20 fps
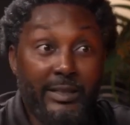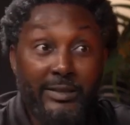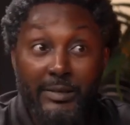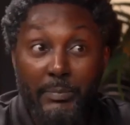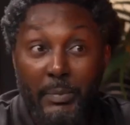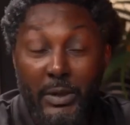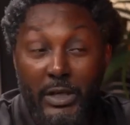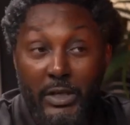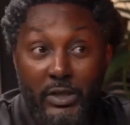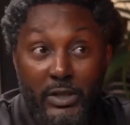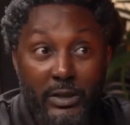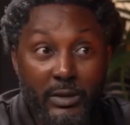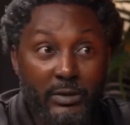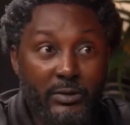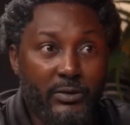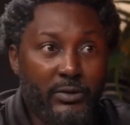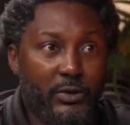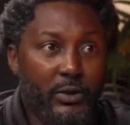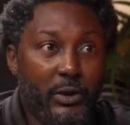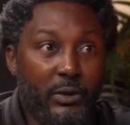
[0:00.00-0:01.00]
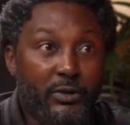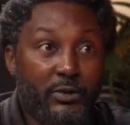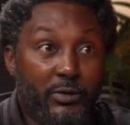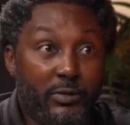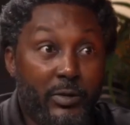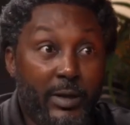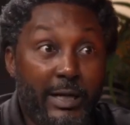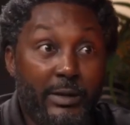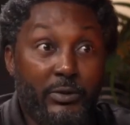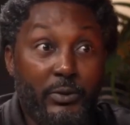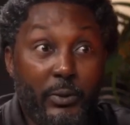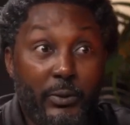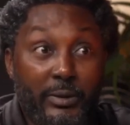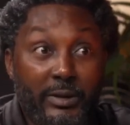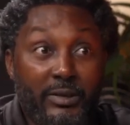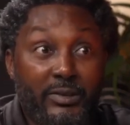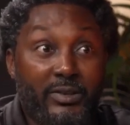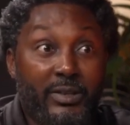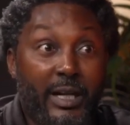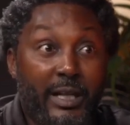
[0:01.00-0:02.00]
exhibitions, just trying to
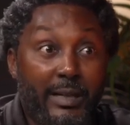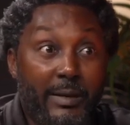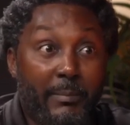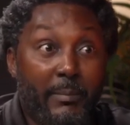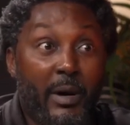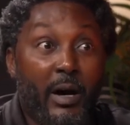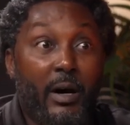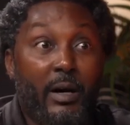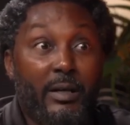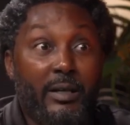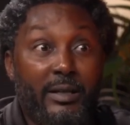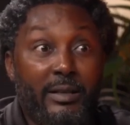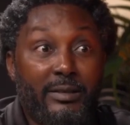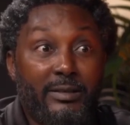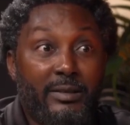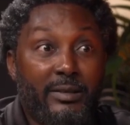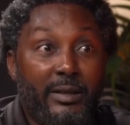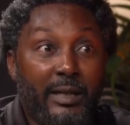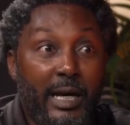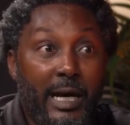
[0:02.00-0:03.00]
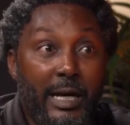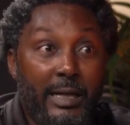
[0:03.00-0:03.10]
understand the market